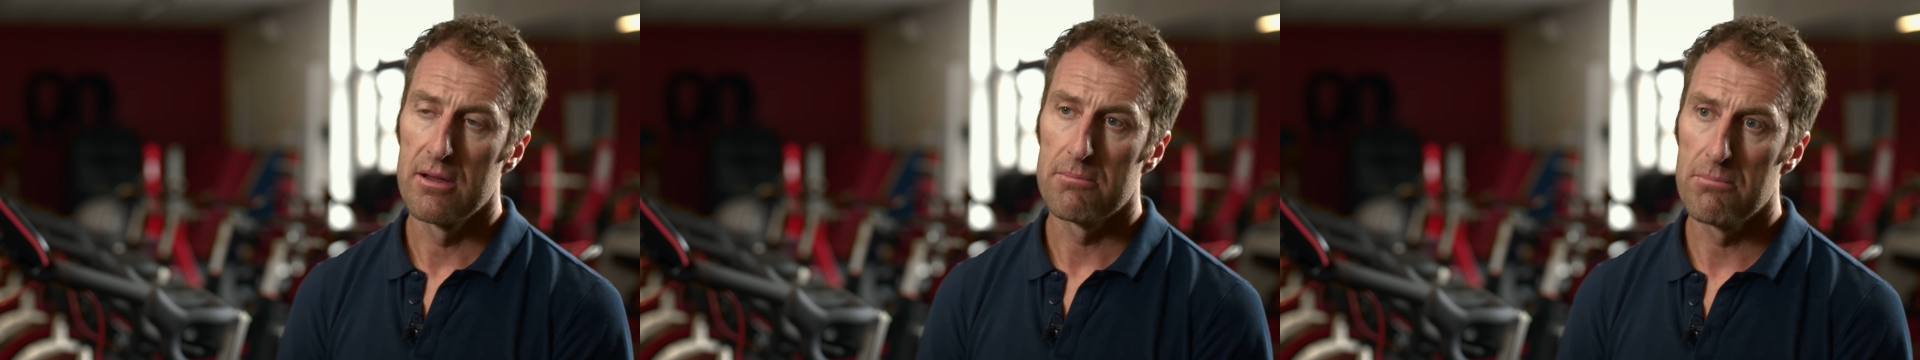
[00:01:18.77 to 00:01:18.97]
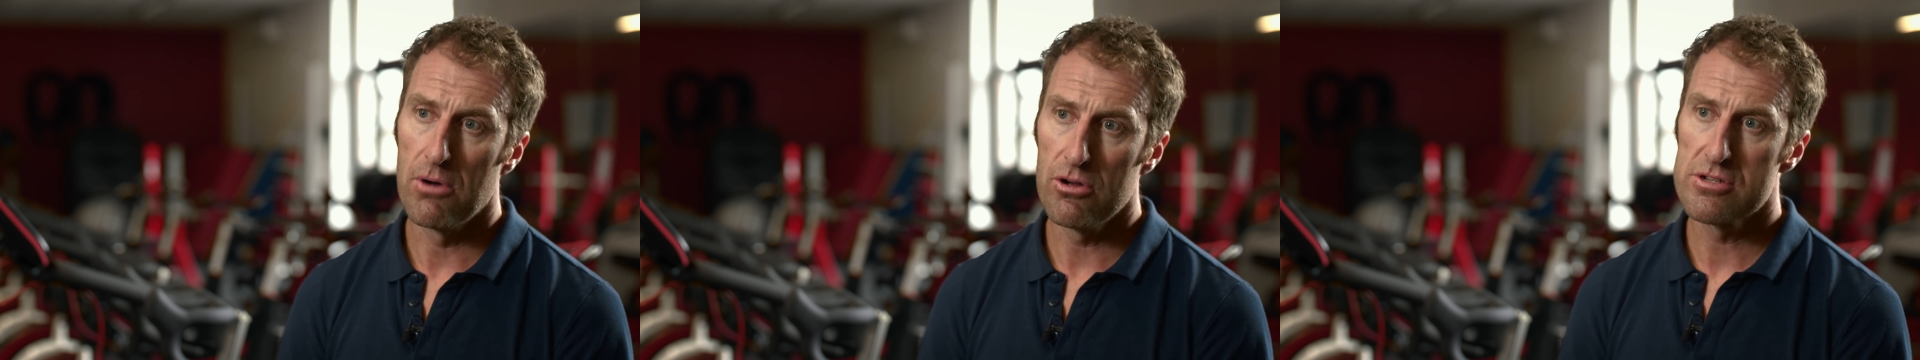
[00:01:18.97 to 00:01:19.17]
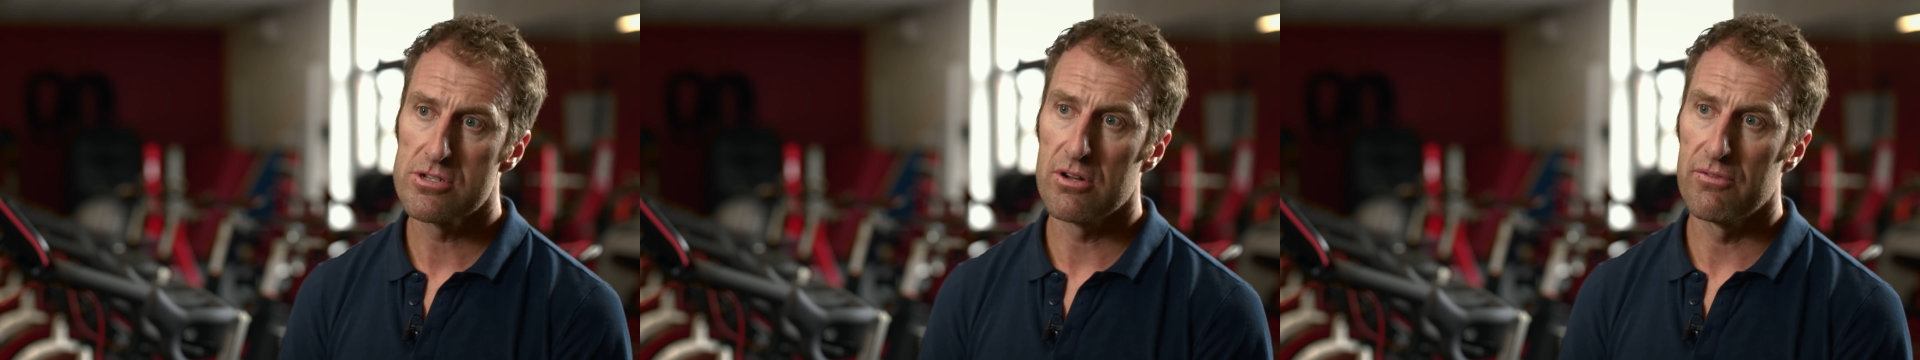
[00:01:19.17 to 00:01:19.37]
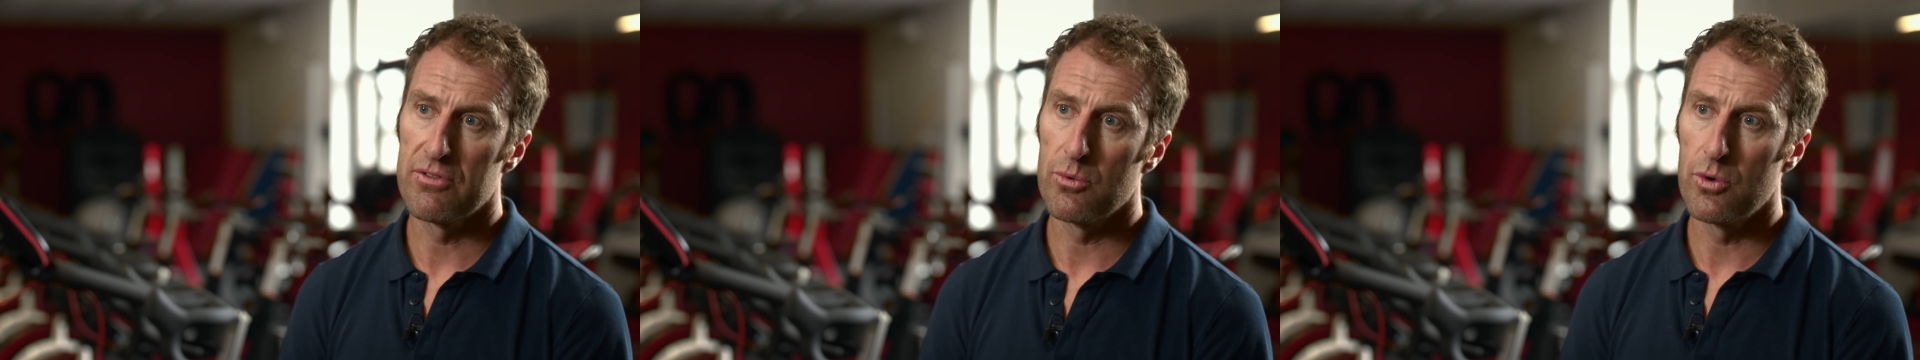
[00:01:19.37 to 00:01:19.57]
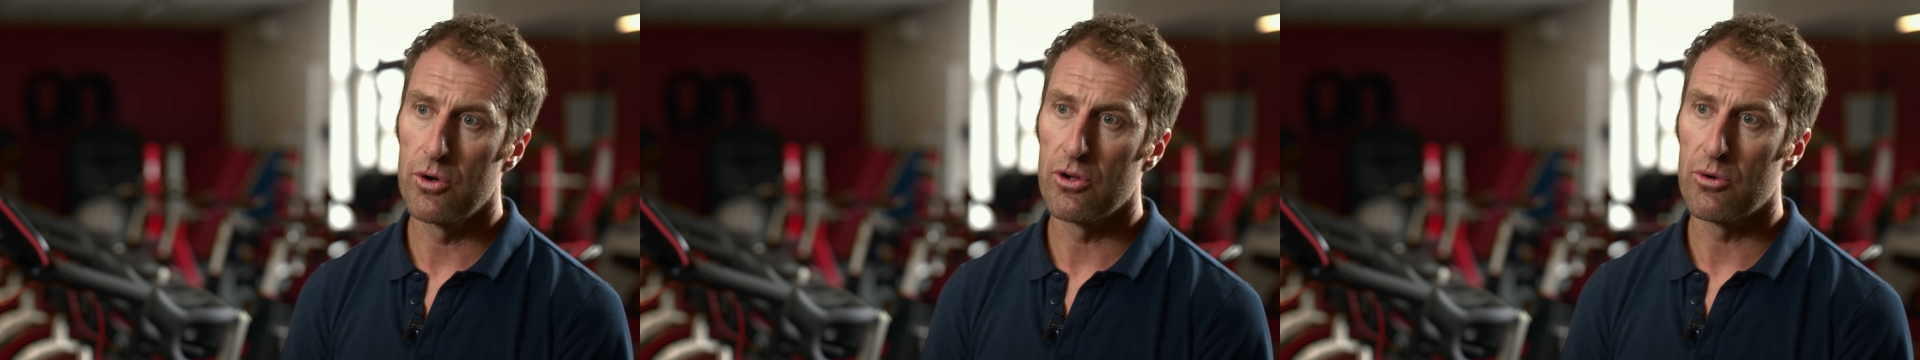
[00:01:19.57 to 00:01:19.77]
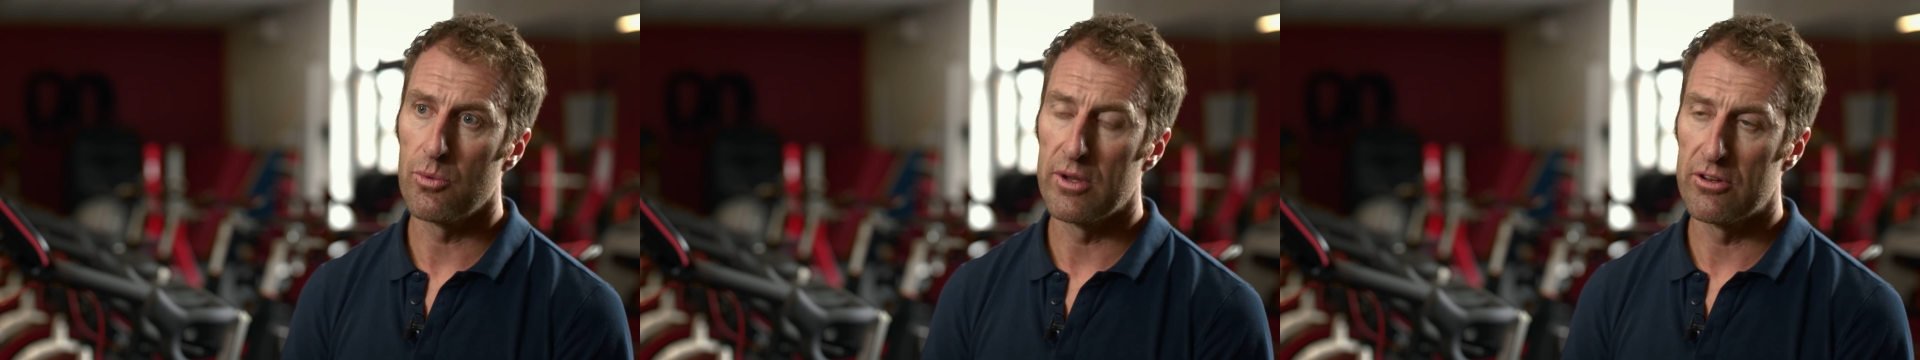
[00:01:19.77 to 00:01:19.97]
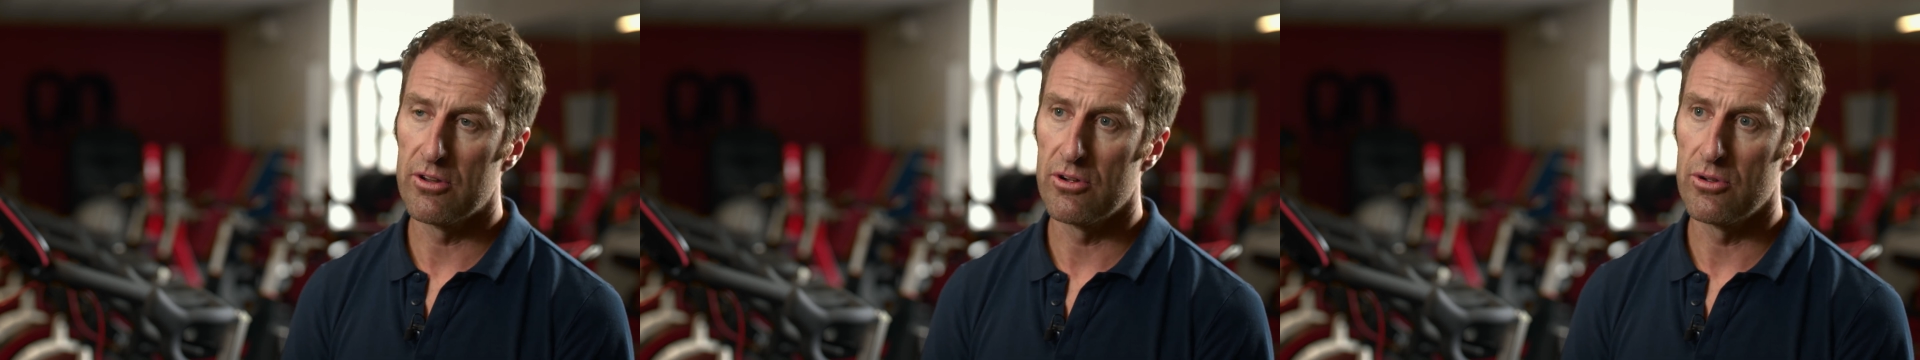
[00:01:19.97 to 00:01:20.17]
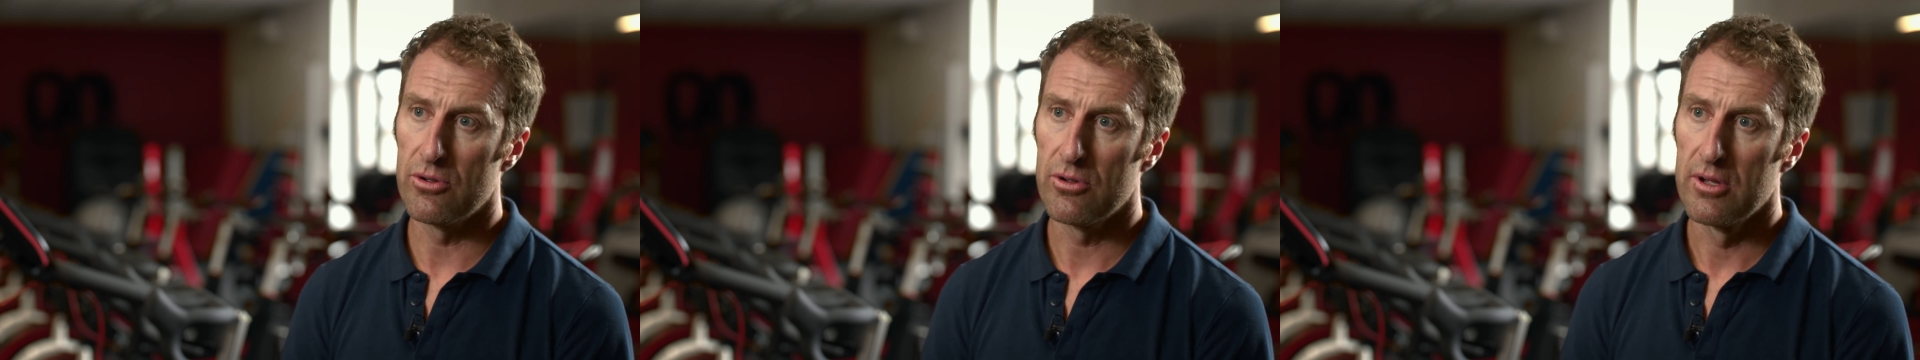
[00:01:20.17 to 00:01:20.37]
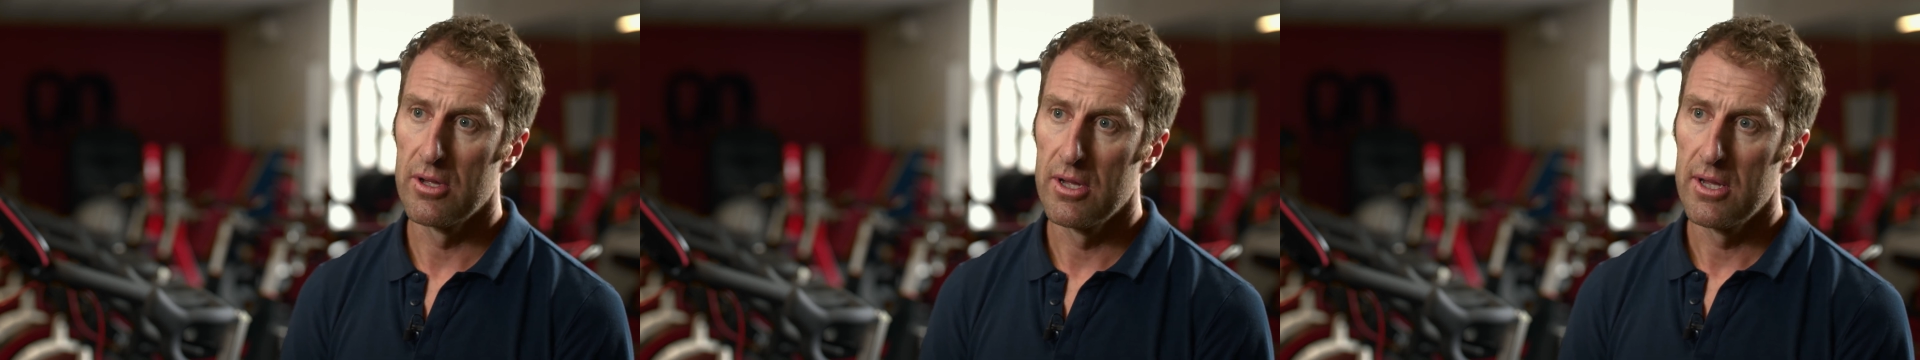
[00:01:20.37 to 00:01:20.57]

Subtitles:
most of the work we do